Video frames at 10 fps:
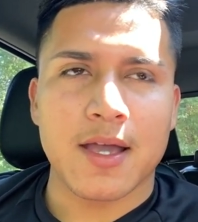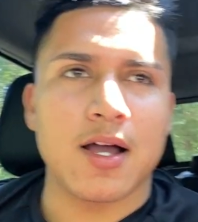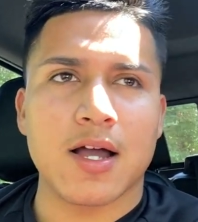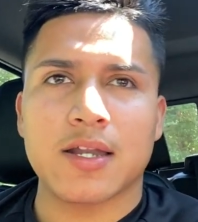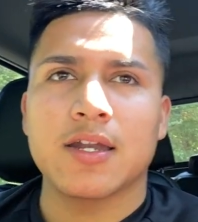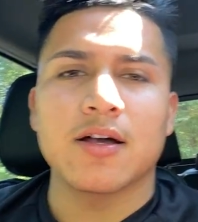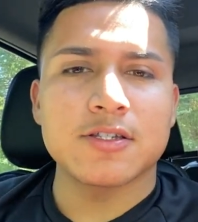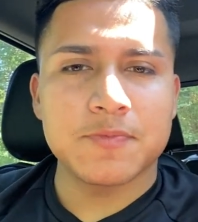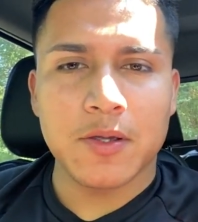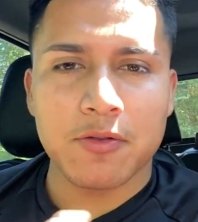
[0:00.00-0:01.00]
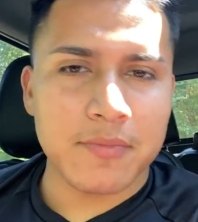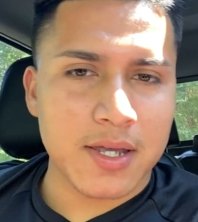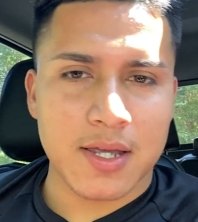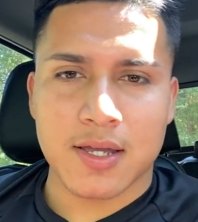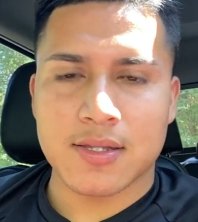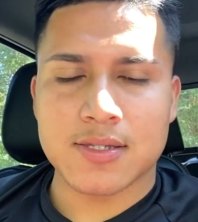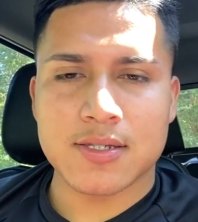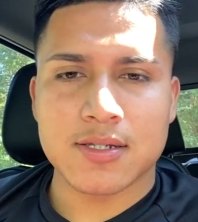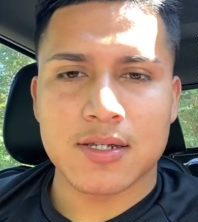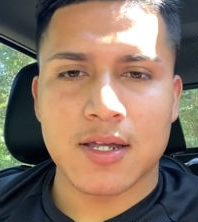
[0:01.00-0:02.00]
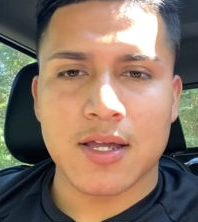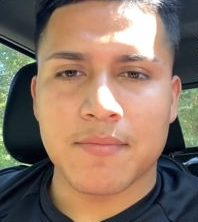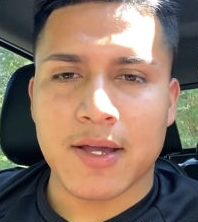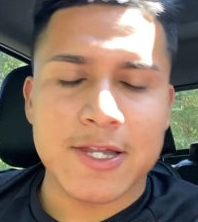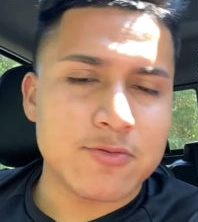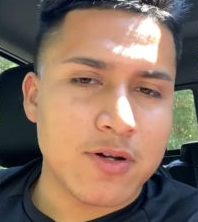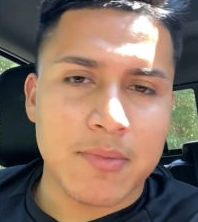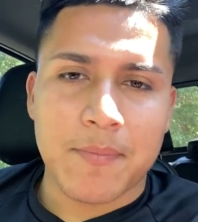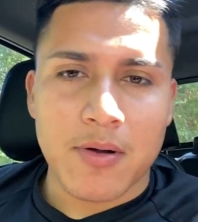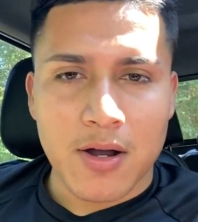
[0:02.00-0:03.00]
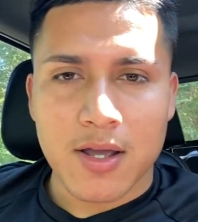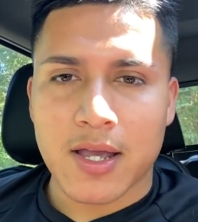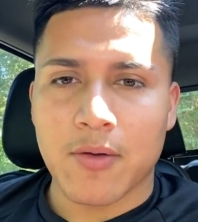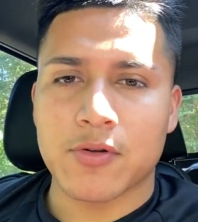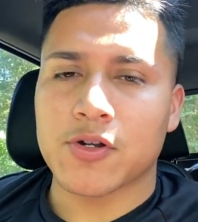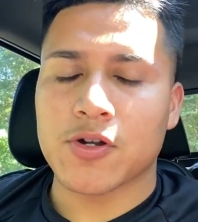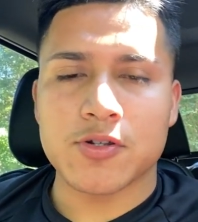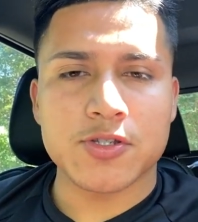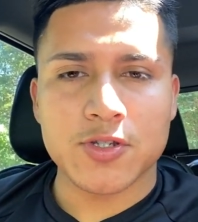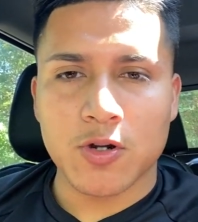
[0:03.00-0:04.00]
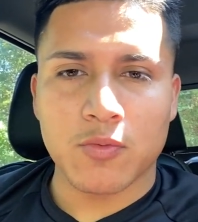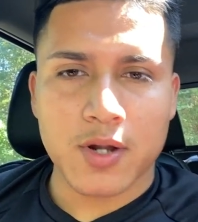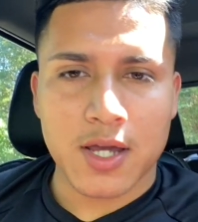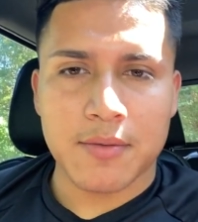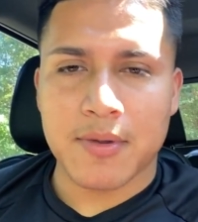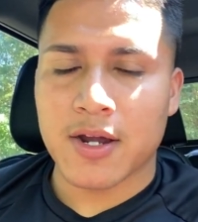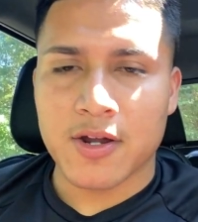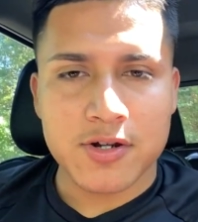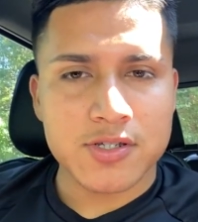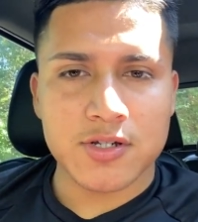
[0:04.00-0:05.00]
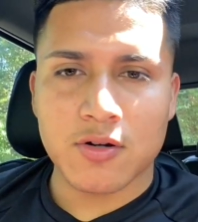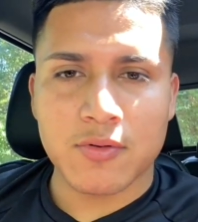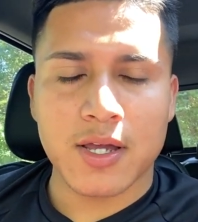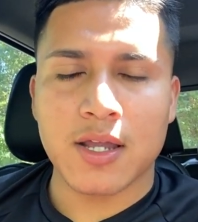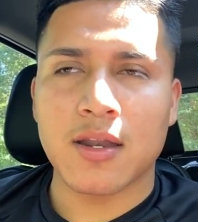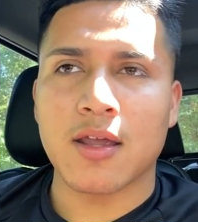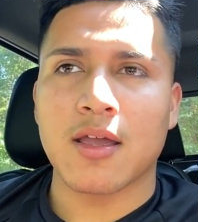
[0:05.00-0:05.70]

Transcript: I did not speak with my hands. My hands were in my pocket. I would turn so red, my ears so red.